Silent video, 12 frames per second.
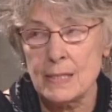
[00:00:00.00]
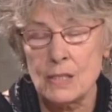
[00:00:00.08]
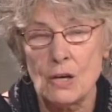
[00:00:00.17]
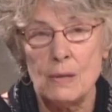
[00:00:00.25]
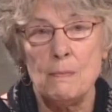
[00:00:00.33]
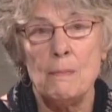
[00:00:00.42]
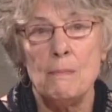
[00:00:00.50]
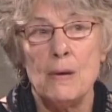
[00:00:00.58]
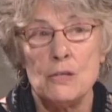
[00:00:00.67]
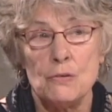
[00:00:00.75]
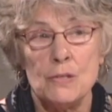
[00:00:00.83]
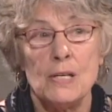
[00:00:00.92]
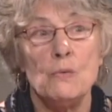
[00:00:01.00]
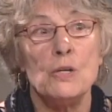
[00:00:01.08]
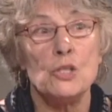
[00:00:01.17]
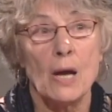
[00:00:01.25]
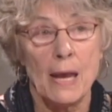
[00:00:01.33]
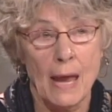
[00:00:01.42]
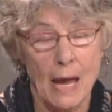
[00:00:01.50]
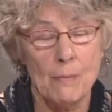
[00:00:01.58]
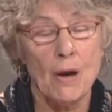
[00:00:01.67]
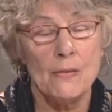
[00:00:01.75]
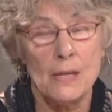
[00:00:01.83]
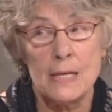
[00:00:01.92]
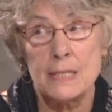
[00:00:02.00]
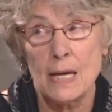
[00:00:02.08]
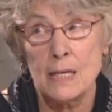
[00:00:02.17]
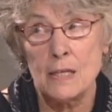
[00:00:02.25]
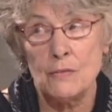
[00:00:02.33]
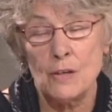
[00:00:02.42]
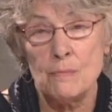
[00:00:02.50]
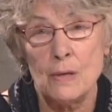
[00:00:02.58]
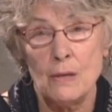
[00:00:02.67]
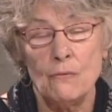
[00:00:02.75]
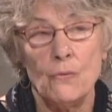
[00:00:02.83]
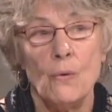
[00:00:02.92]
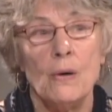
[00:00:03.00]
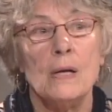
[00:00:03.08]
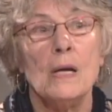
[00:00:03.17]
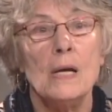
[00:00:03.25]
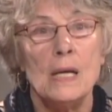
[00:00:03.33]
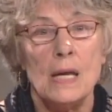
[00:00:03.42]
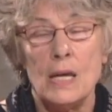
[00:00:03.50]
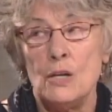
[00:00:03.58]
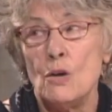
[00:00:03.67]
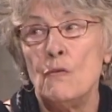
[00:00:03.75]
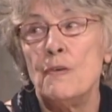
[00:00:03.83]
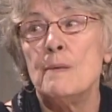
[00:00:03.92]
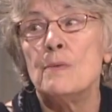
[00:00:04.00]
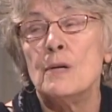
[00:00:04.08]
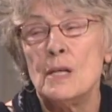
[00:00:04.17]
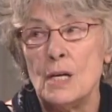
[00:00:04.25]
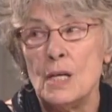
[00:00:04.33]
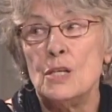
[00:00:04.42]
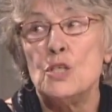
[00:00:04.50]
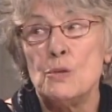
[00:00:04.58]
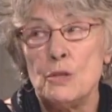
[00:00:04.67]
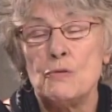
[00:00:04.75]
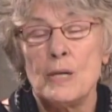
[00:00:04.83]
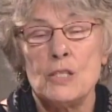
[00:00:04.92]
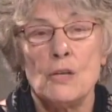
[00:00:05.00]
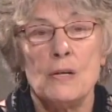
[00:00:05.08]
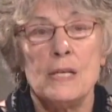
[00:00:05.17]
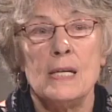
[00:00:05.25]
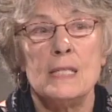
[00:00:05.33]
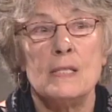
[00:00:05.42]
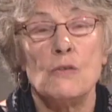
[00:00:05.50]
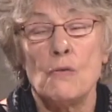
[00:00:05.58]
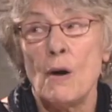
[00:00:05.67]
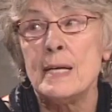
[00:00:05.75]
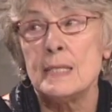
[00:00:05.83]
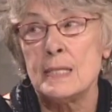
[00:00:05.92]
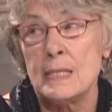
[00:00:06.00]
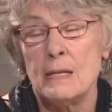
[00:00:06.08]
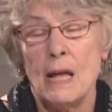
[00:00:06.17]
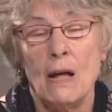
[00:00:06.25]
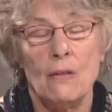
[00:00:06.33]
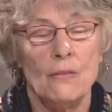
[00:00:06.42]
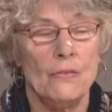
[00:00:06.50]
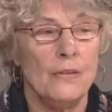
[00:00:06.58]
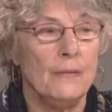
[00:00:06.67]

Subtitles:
yes on Measure D, which I am on the executive committee for in November to address our kids' crisis in health.